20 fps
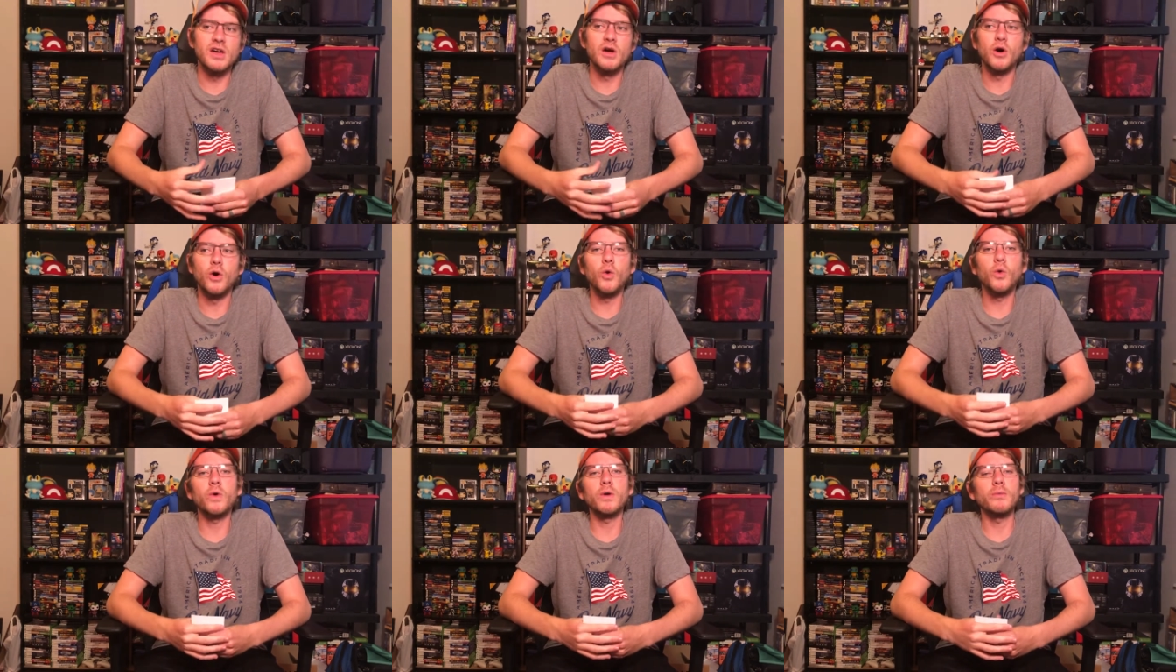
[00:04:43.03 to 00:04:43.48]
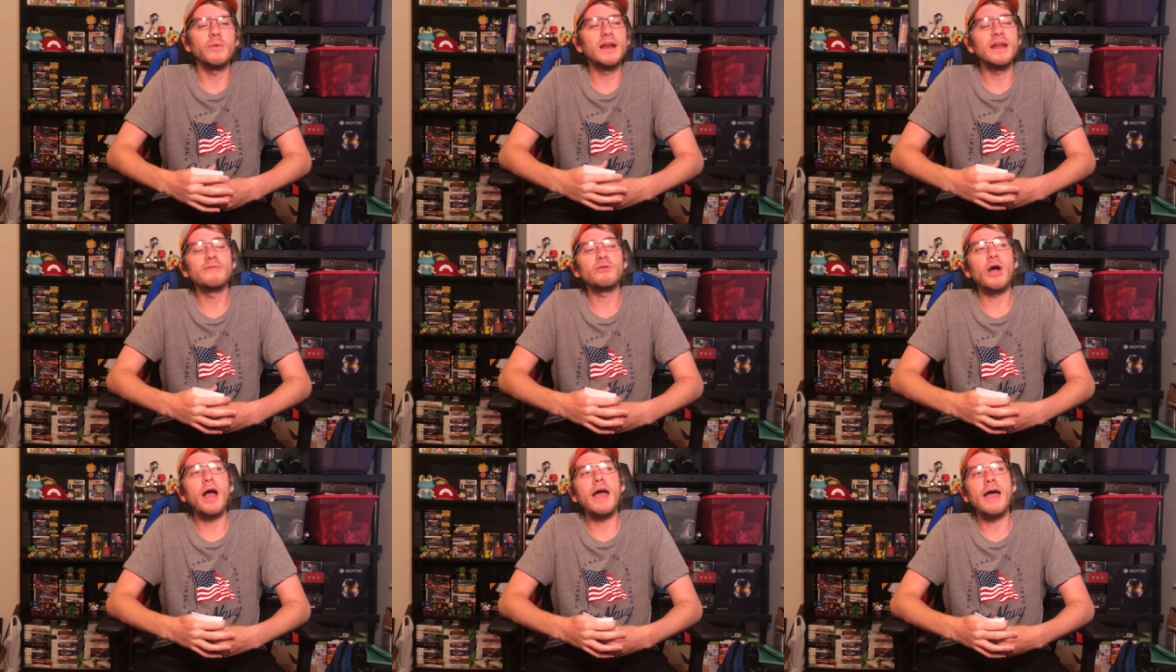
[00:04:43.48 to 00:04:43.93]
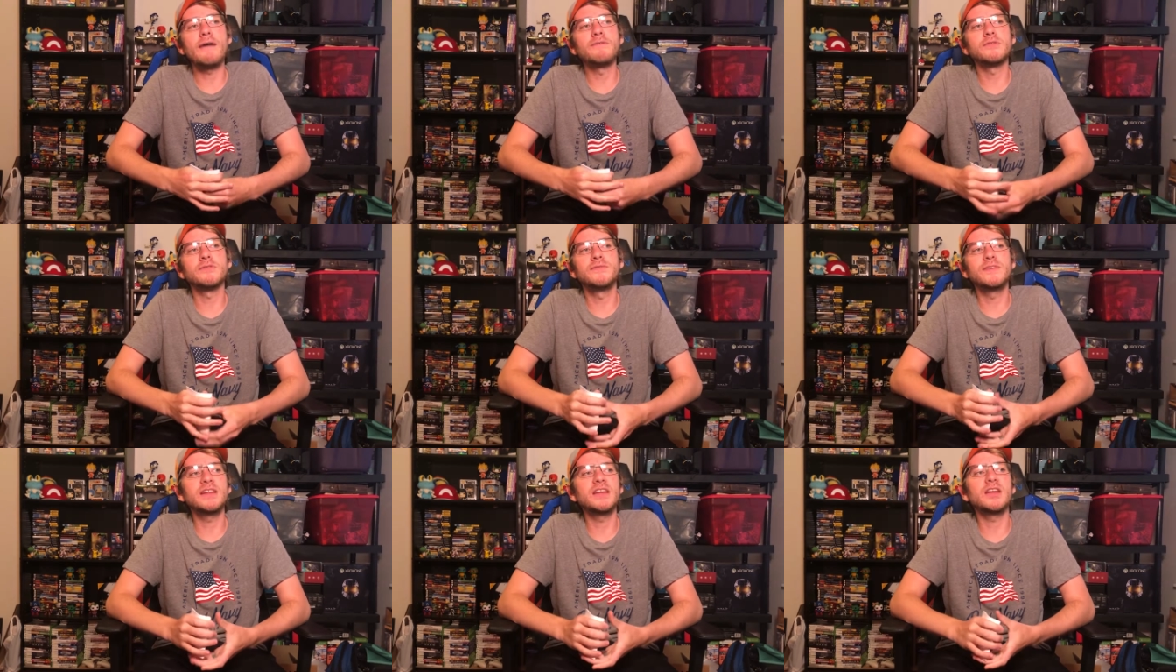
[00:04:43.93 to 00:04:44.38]
or whenever I have a
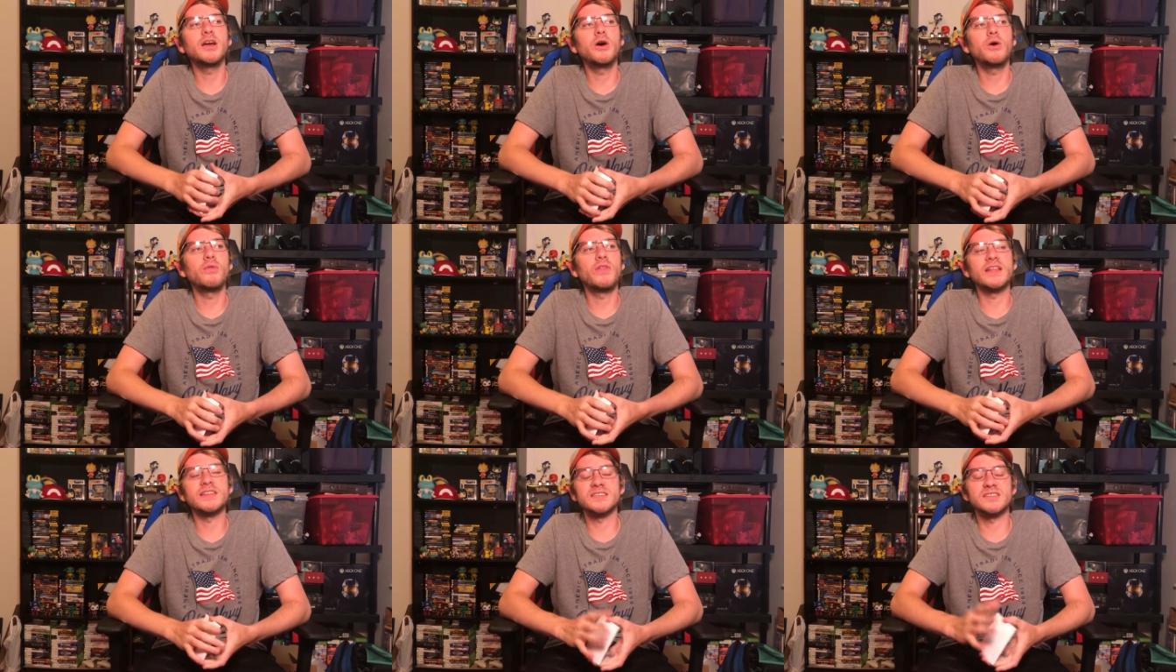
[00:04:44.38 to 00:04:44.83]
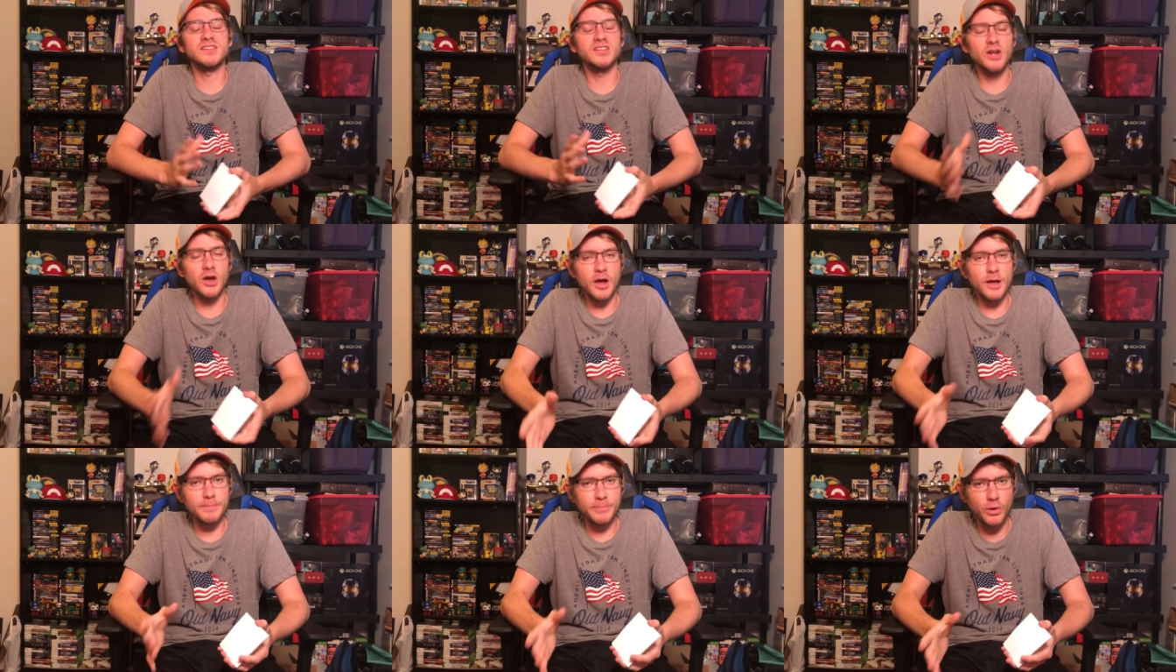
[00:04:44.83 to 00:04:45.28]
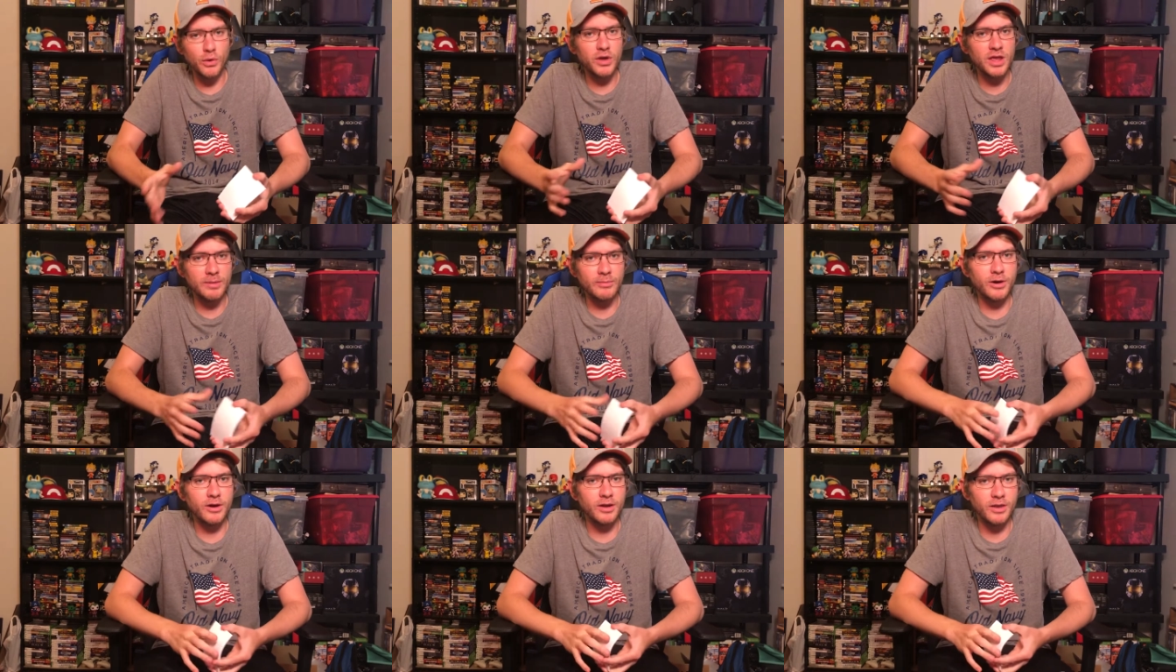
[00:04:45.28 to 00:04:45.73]
video that's not
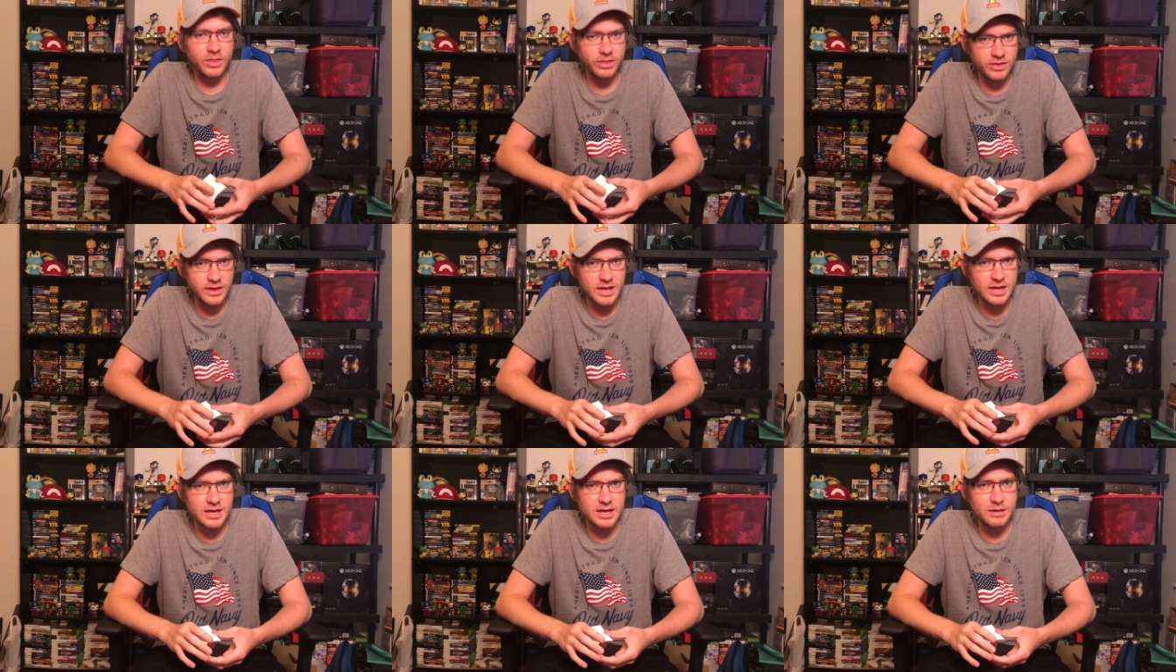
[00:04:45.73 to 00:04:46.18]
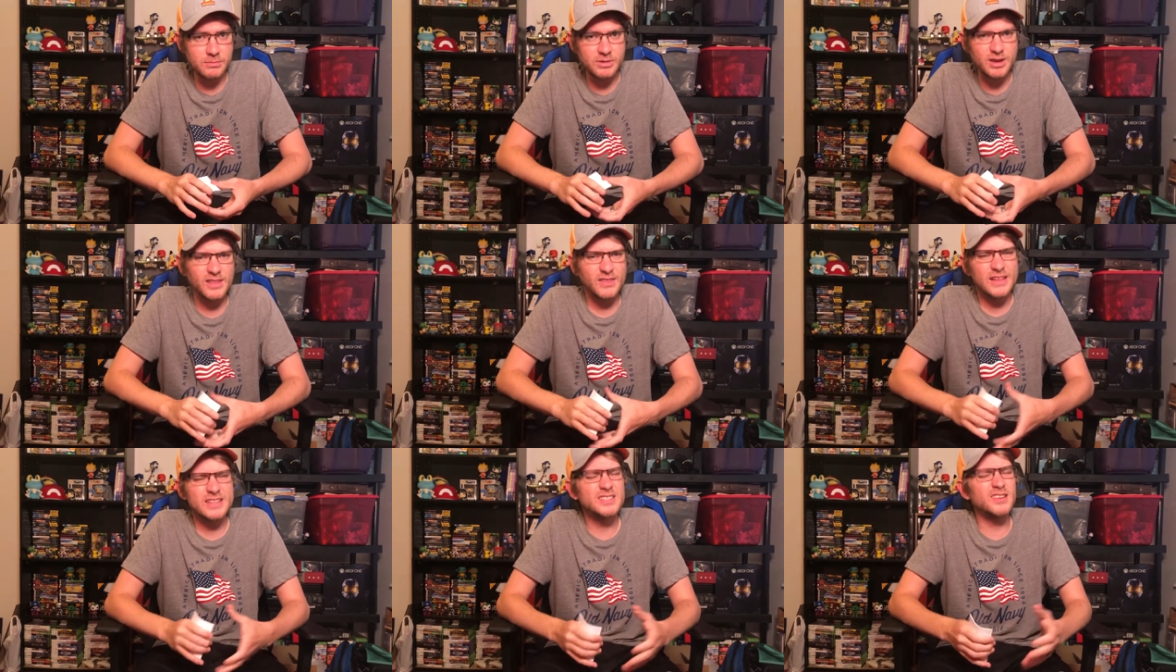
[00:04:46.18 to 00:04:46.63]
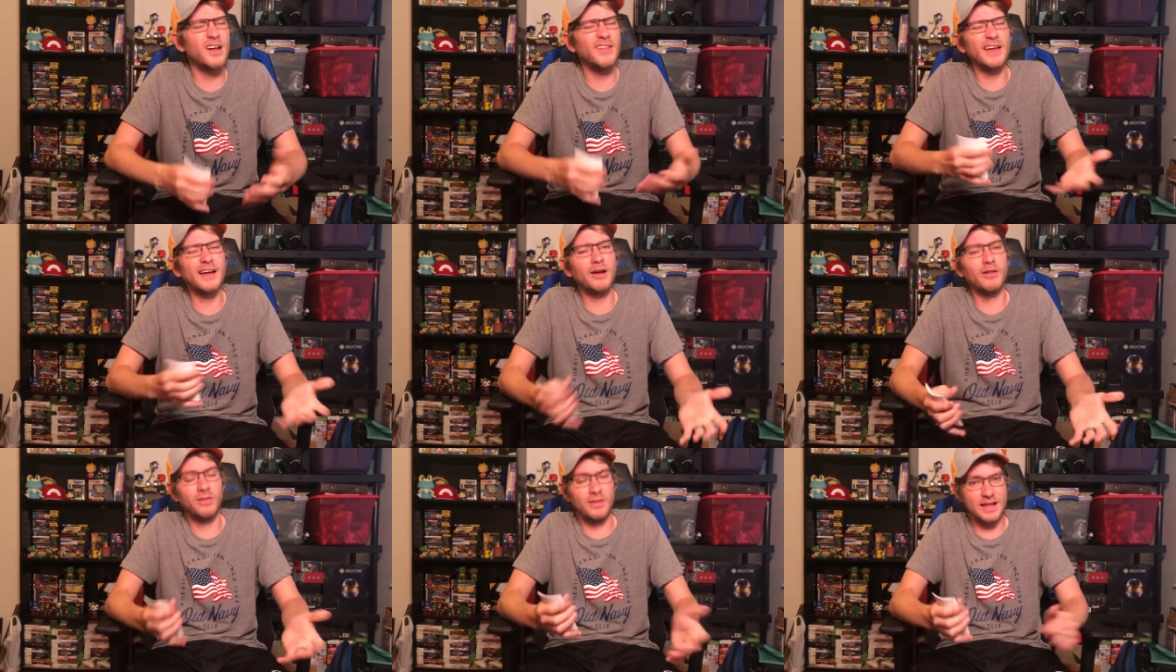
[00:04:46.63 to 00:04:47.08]
Pokemon themed, that's not like
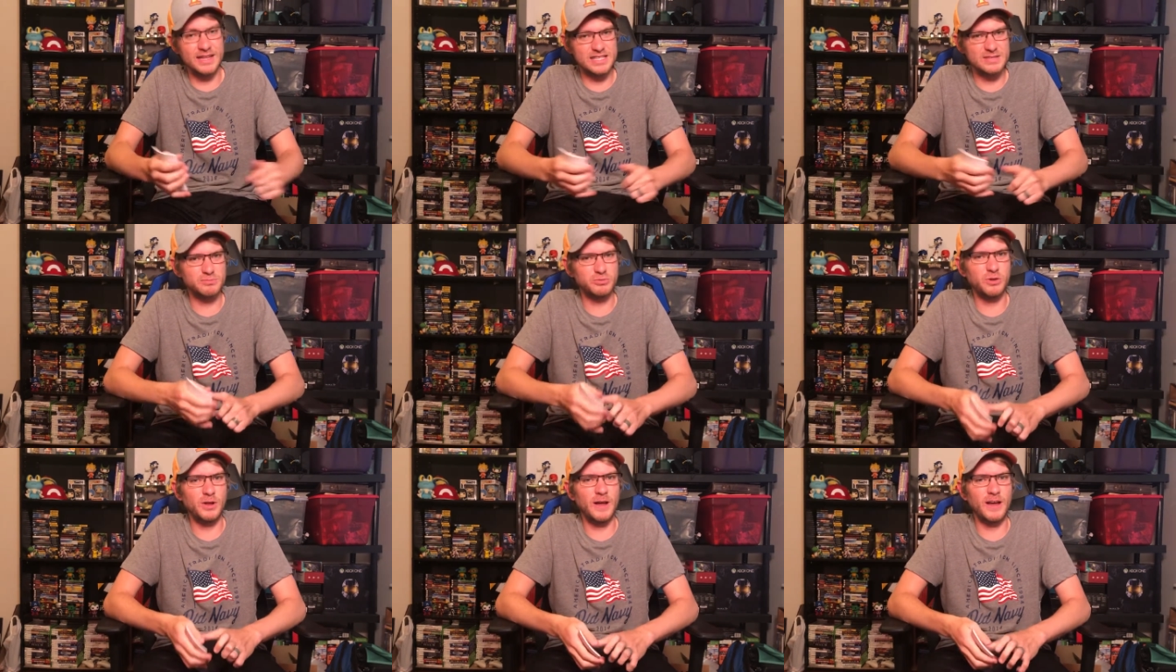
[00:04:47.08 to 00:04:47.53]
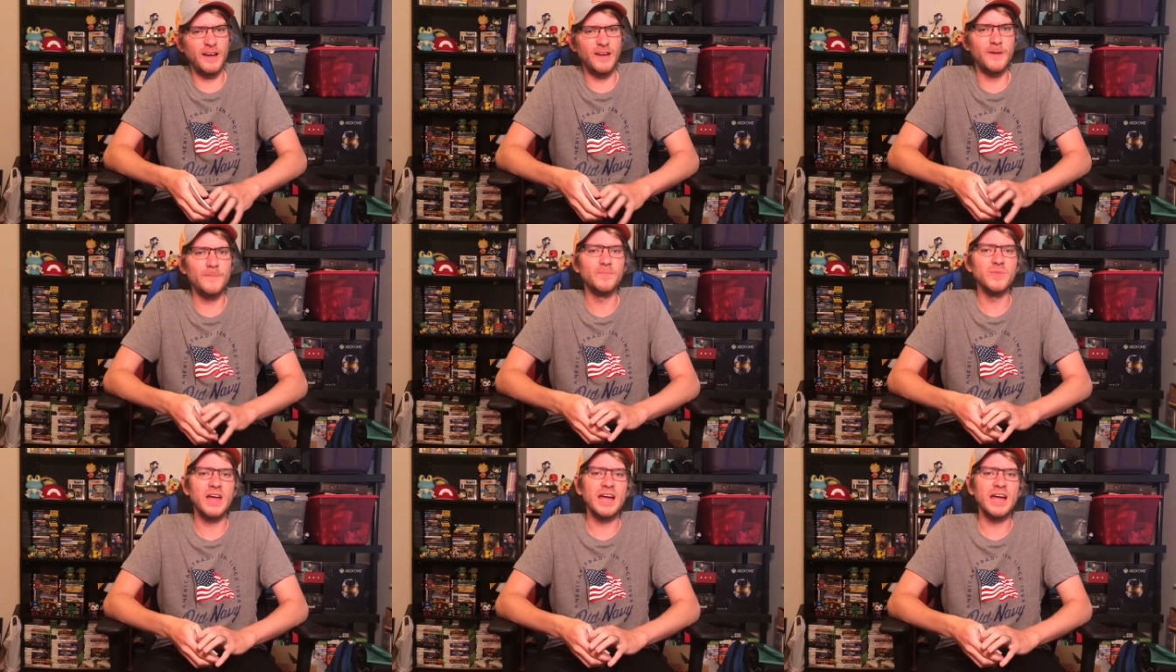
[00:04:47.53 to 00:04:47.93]
a Let's Play.